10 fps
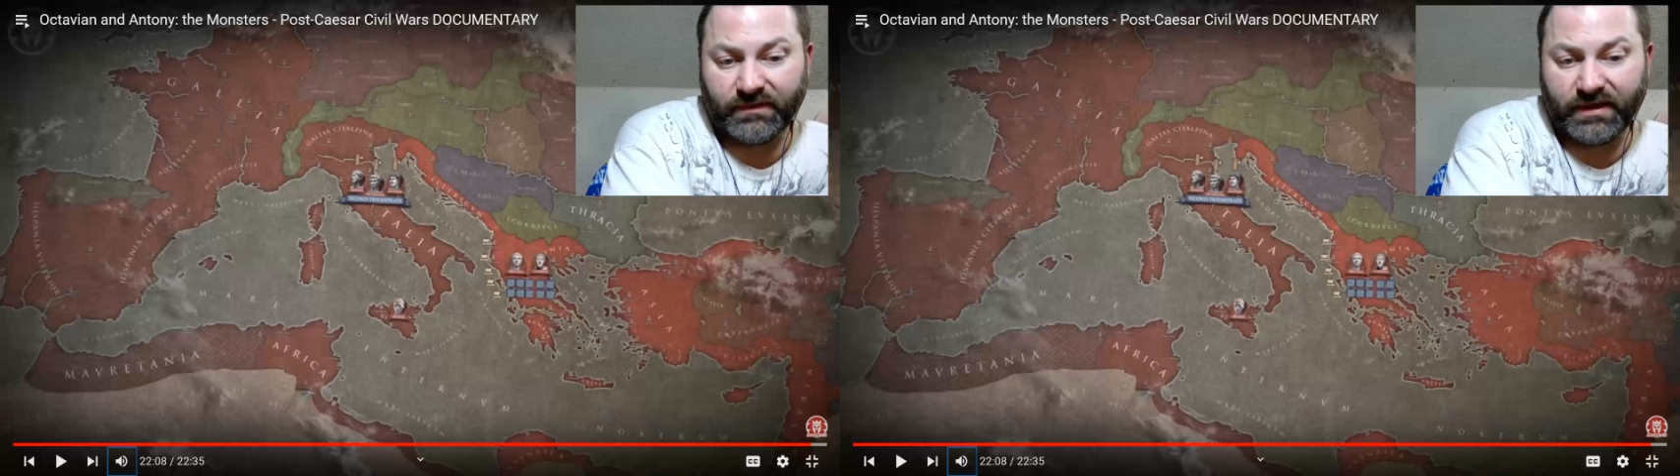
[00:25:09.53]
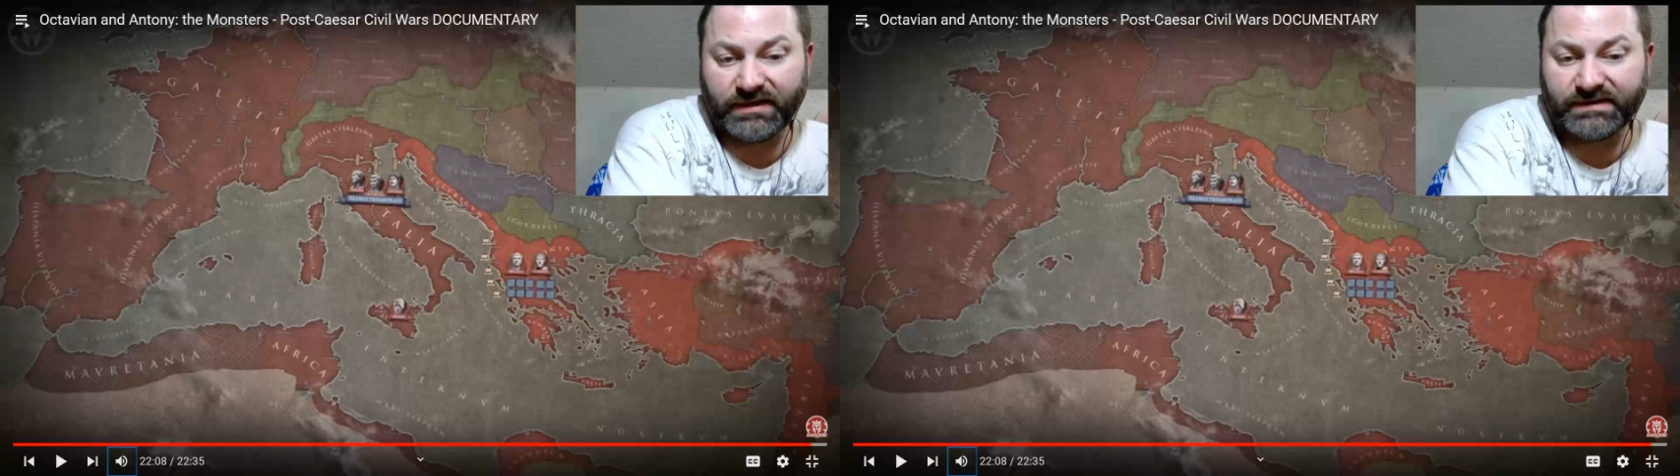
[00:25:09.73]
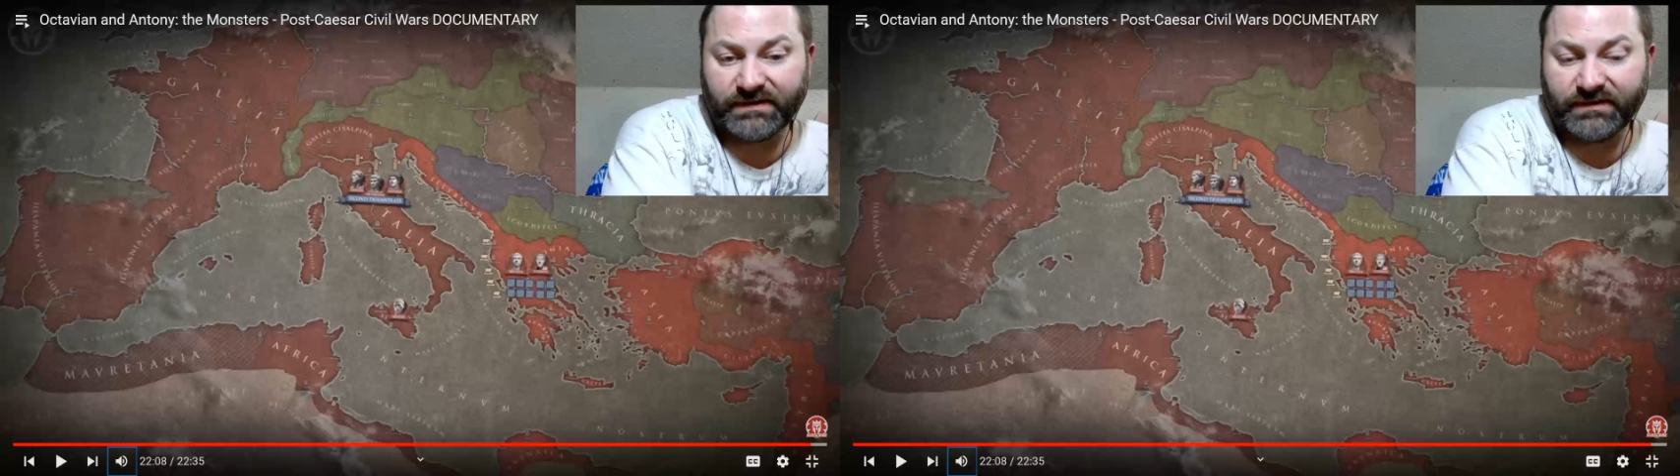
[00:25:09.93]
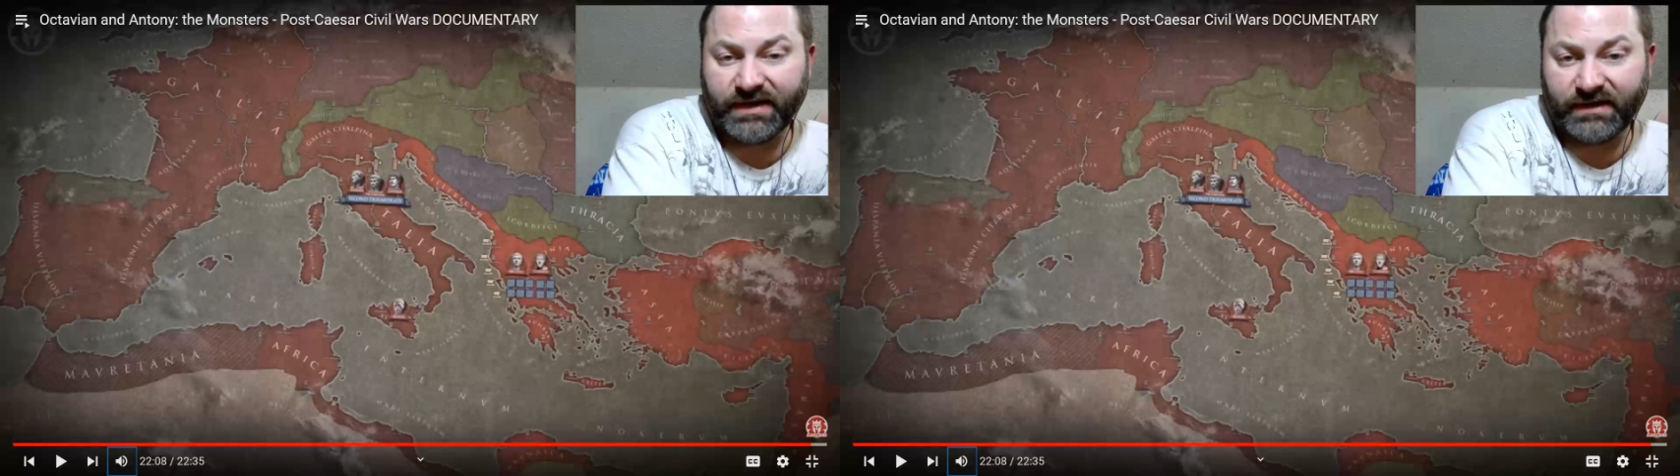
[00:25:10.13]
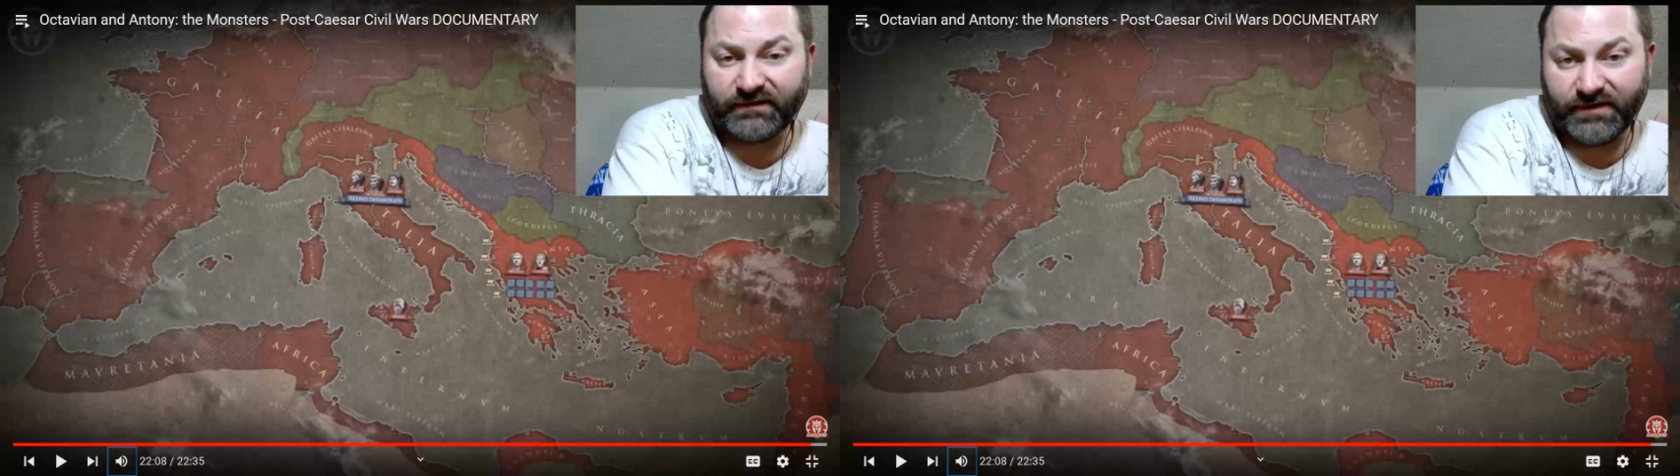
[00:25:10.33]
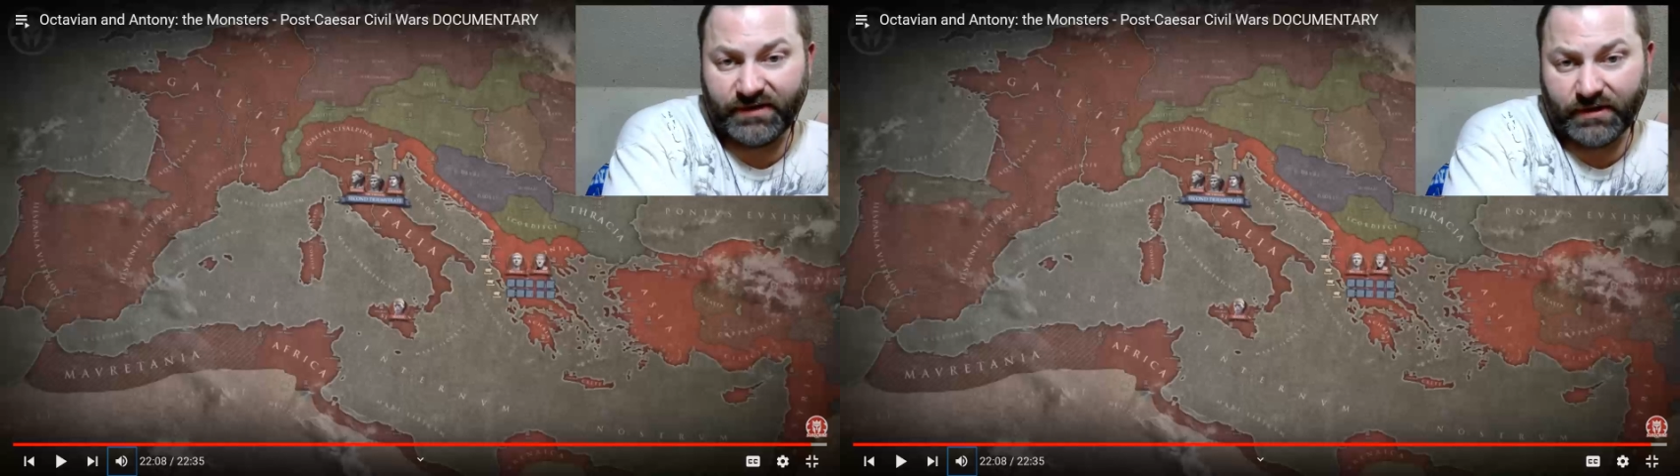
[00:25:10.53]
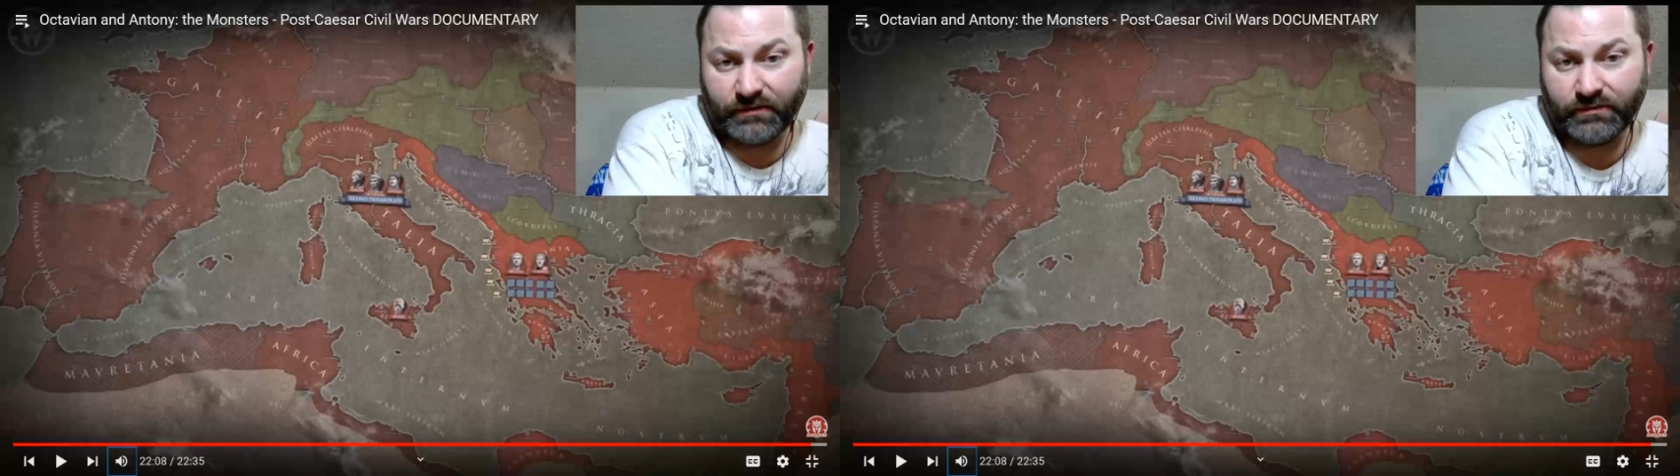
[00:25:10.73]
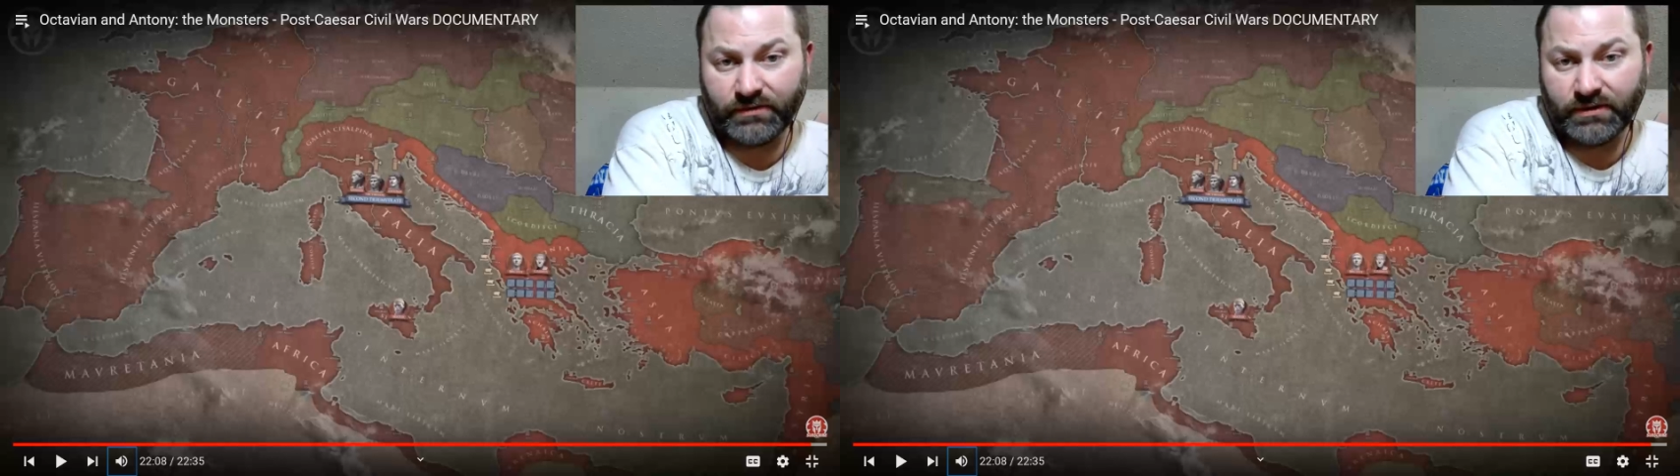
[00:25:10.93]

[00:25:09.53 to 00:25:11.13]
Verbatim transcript: And until the next video,